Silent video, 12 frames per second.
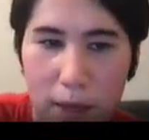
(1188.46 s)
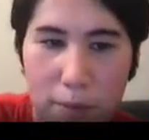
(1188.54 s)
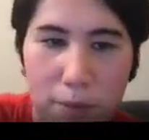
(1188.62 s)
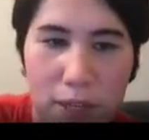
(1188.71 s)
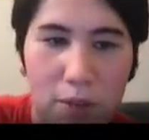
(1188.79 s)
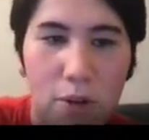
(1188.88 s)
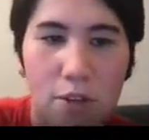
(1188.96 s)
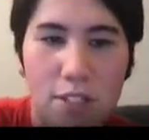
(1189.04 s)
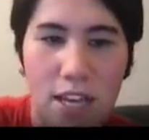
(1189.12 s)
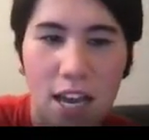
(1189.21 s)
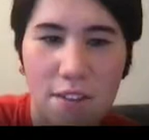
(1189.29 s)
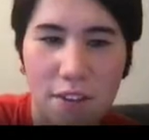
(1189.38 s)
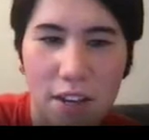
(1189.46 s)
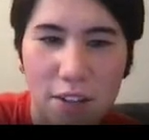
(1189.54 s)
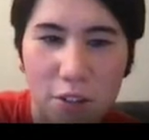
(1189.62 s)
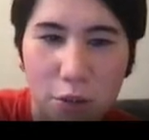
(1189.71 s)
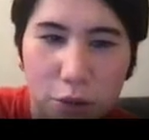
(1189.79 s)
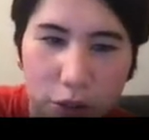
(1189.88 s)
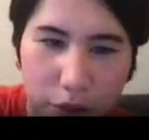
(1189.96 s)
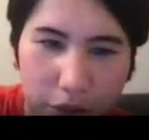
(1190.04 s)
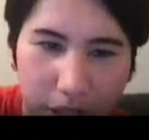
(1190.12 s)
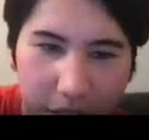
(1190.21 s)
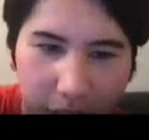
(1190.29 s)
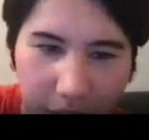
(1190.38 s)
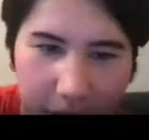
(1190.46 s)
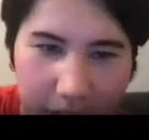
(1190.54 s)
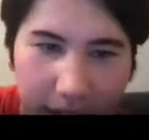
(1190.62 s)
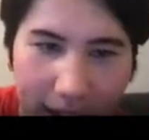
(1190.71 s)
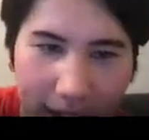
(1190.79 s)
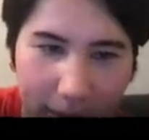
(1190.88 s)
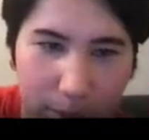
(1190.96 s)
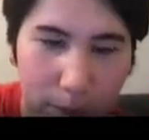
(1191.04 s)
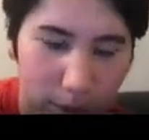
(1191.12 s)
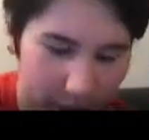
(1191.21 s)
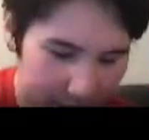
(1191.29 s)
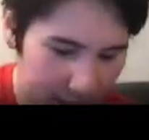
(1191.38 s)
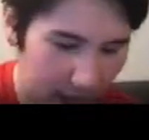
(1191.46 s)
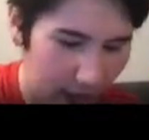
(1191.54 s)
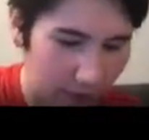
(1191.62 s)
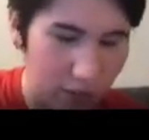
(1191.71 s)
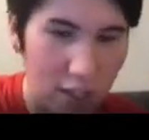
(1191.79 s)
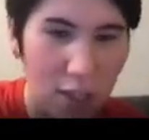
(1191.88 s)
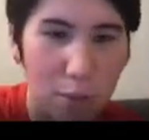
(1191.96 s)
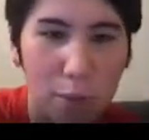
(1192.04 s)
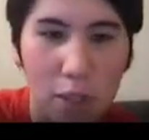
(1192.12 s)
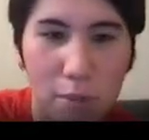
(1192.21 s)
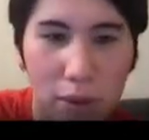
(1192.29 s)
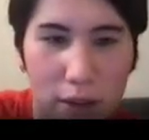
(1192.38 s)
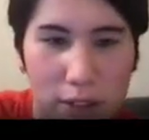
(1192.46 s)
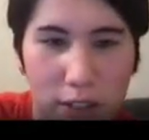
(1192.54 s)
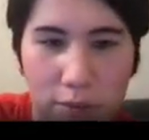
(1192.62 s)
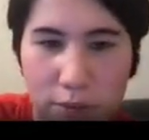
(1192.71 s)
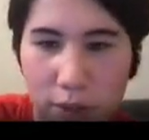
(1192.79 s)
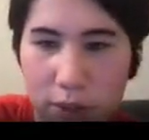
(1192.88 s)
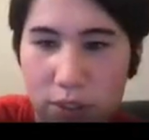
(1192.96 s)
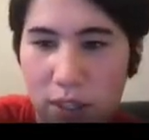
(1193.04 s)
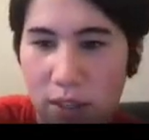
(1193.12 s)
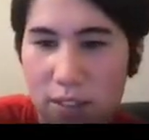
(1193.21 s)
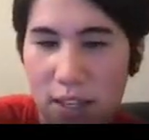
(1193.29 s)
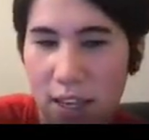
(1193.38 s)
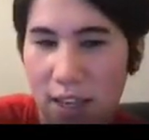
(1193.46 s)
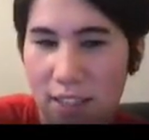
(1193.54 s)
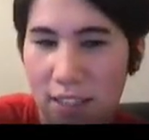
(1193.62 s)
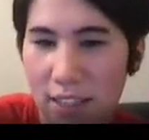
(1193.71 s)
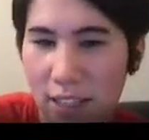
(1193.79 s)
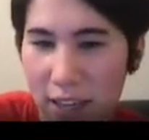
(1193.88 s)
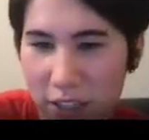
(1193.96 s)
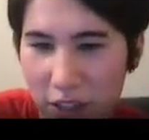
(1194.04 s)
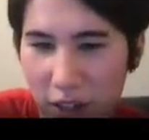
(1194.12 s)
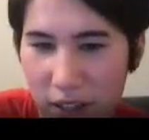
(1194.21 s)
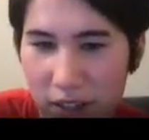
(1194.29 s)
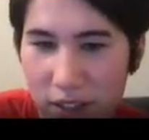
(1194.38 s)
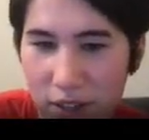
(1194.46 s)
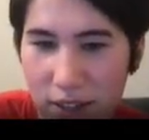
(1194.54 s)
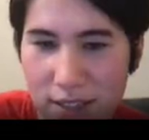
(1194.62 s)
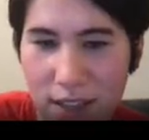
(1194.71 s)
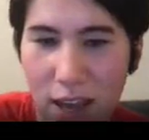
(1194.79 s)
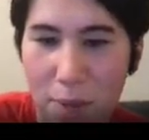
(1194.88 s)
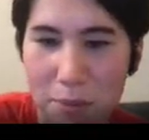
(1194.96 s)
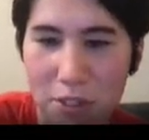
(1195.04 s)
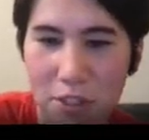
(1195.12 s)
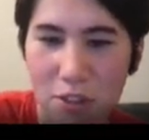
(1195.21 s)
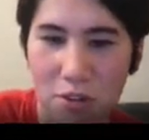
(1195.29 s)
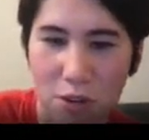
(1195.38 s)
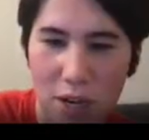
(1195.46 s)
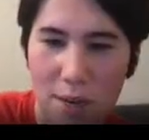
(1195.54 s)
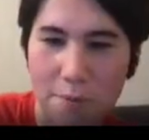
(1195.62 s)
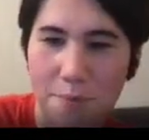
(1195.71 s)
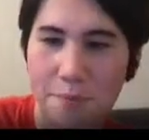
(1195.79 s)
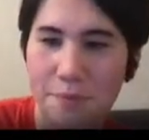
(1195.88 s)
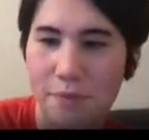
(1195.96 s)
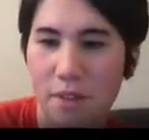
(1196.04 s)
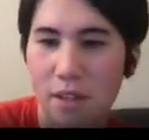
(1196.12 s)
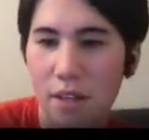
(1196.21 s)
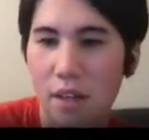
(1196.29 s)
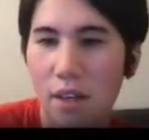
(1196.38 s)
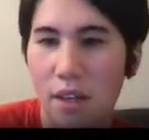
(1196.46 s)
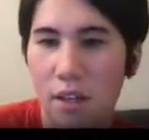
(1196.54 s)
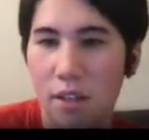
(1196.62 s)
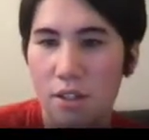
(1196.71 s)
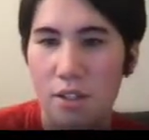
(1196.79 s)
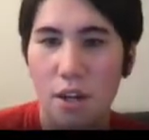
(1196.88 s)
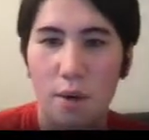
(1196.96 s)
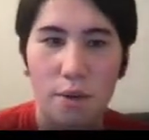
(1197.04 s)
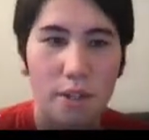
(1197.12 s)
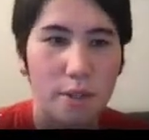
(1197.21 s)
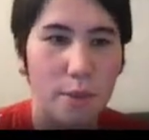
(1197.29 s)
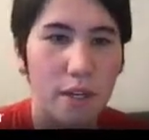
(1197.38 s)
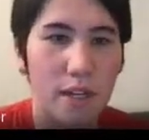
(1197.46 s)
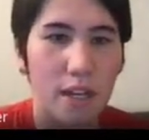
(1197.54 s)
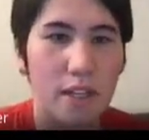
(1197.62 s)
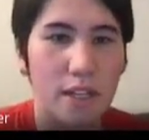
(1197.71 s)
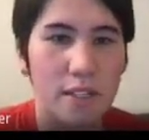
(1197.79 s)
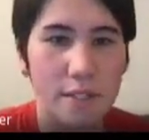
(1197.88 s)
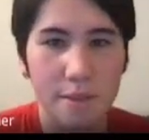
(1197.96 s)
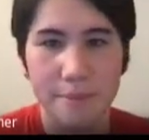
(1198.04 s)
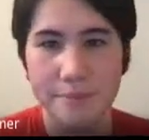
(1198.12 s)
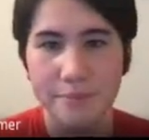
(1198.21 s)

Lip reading: But in order to have a neutrally charged atom, we're going to have equal amounts of protons and electrons. So that's option 3. So good work on this.